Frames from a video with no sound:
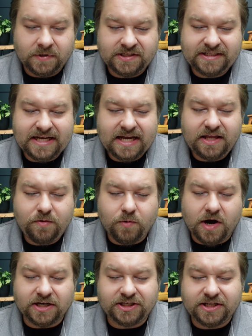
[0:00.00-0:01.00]
Stanley
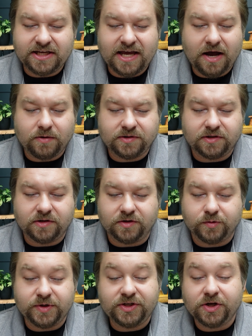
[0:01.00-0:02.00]
watched the
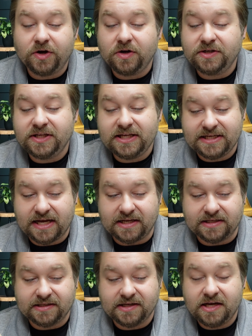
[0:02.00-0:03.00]
counselors return to the
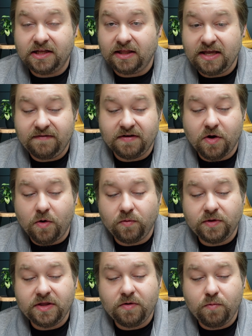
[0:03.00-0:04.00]
tents, leaving
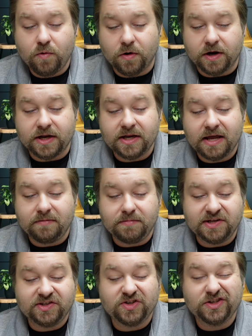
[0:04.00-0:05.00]
only the warden
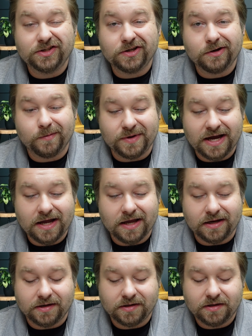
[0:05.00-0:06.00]
and Mr. Sir
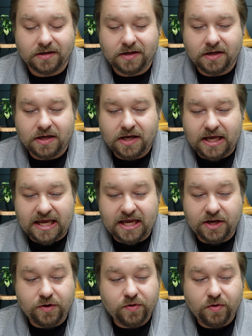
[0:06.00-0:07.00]
behind.
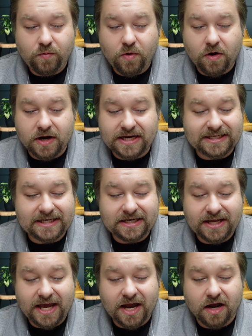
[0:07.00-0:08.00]
He knew the warden
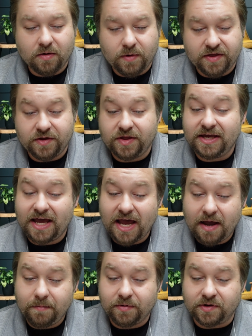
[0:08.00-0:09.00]
didn't care whether the
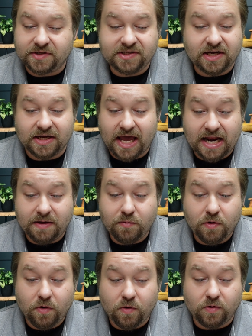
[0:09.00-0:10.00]
campers dug any
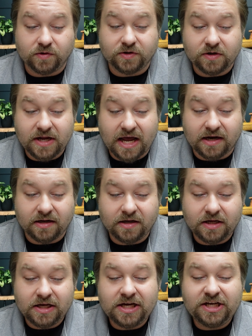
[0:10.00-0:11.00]
more holes or not.
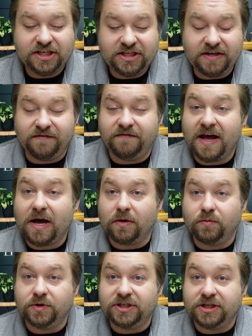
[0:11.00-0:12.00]
She'd
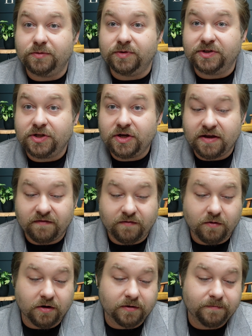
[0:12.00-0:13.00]
found what she was looking
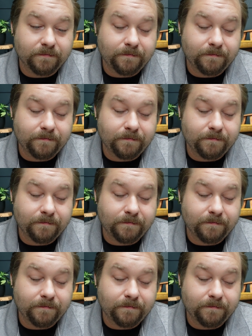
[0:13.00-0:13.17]
for.